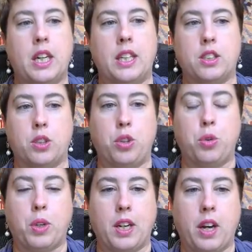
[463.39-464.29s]
And so
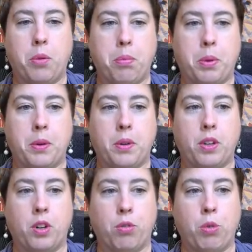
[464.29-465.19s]
you can help
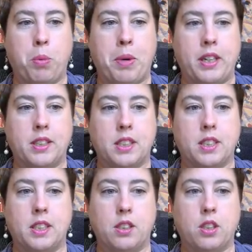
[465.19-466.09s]
your robot
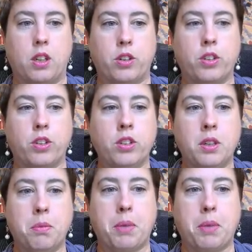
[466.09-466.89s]
assistant to learn